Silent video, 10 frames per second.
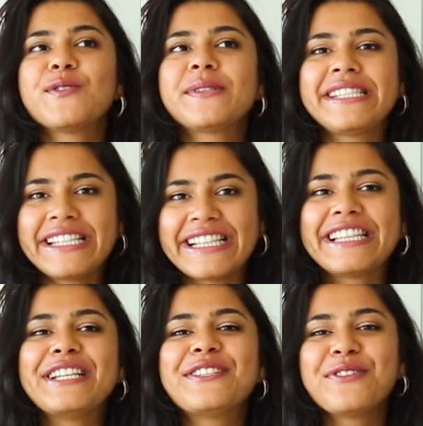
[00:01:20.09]
You still
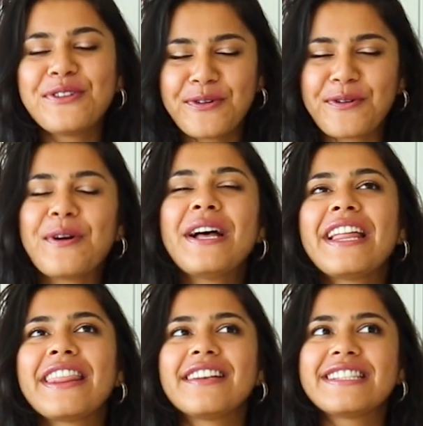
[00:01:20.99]
need to know
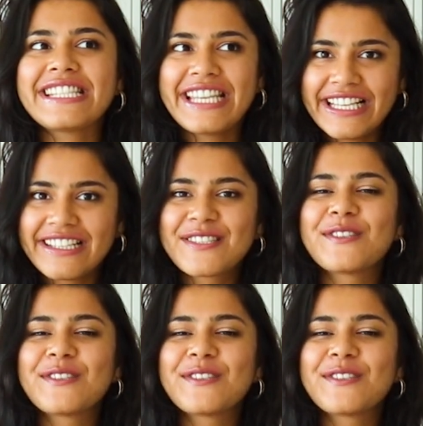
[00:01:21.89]
the skills,